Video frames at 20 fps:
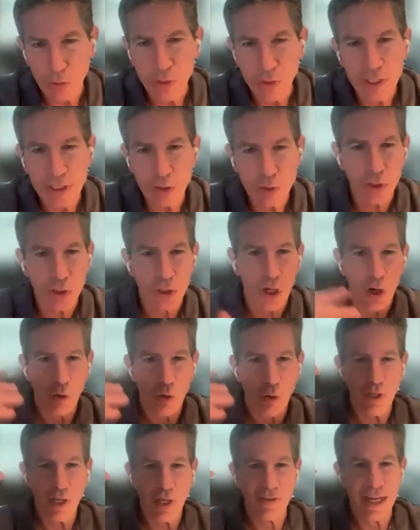30 years
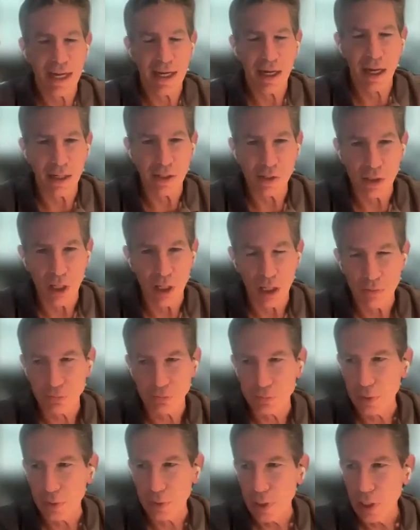ago, that kind of
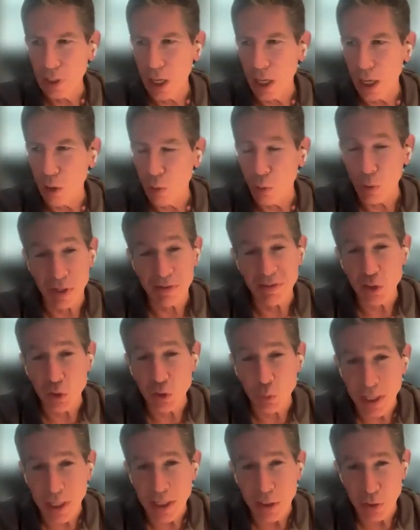stuff, or
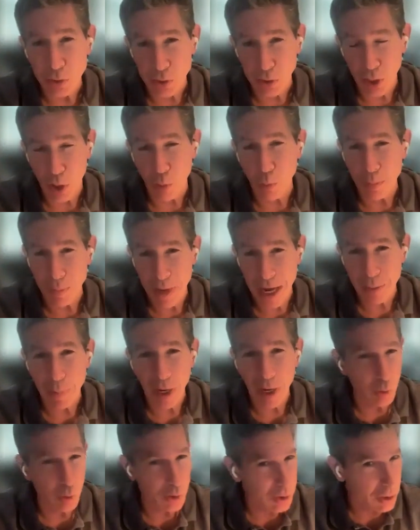even 20 years ago when
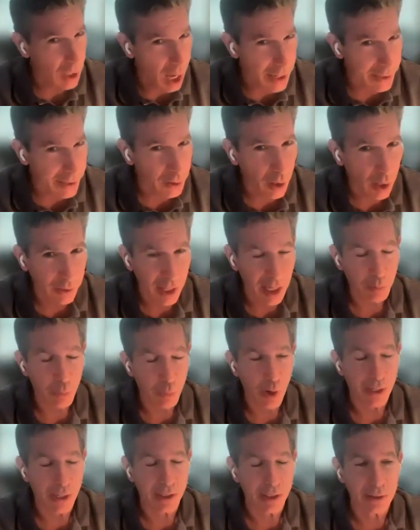Magpie was not an
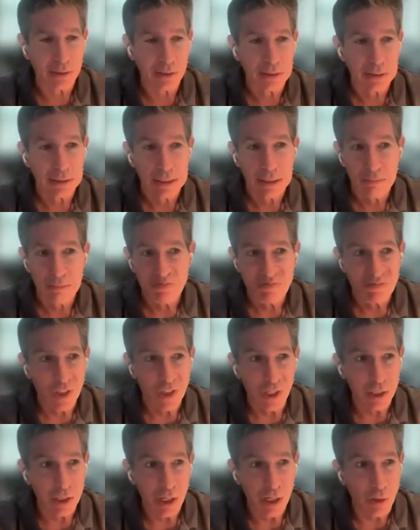online product.
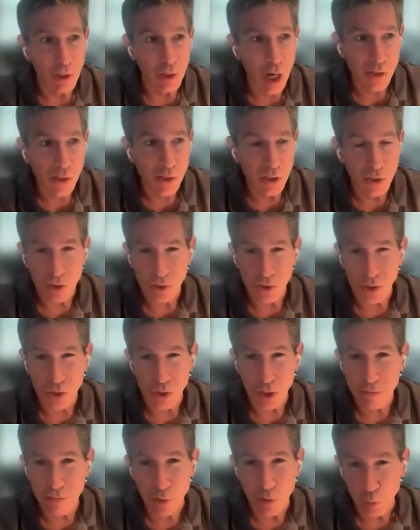The cost of just
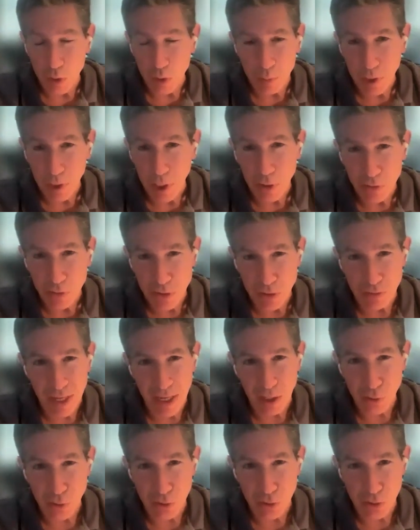the servers would have been hundreds
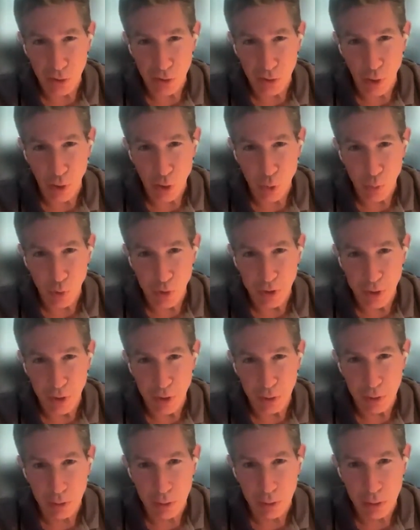of thousands of dollars per
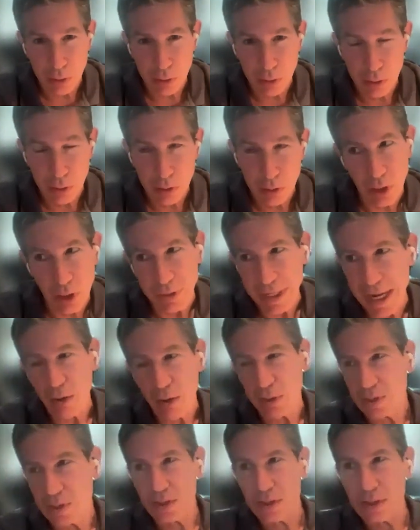year.
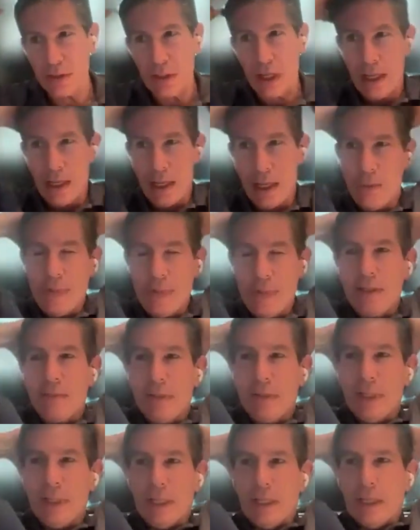Now it's, I
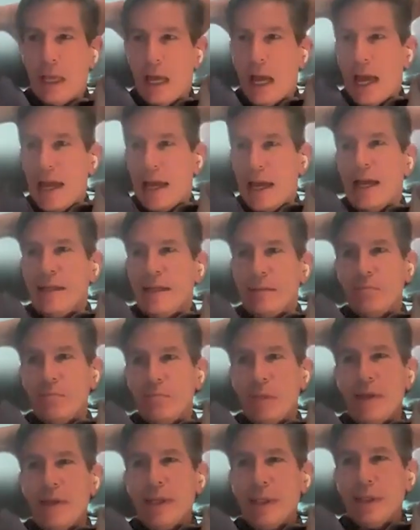mean, I
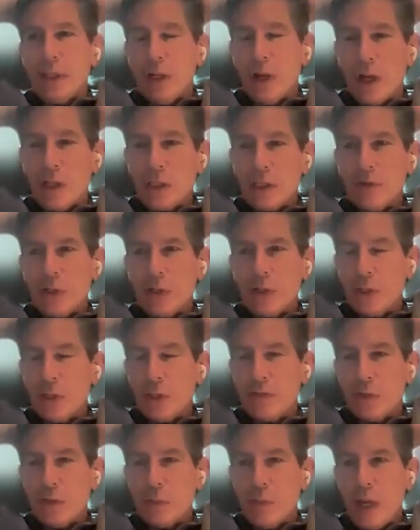think the cost of our
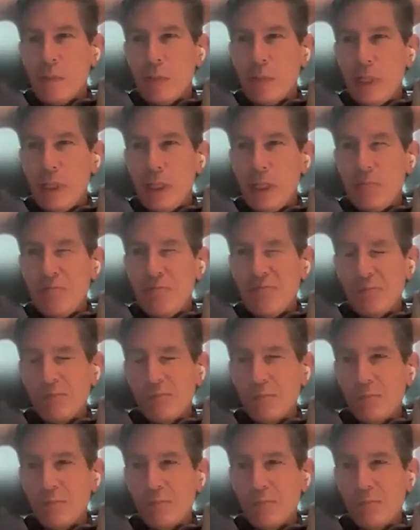servers might be,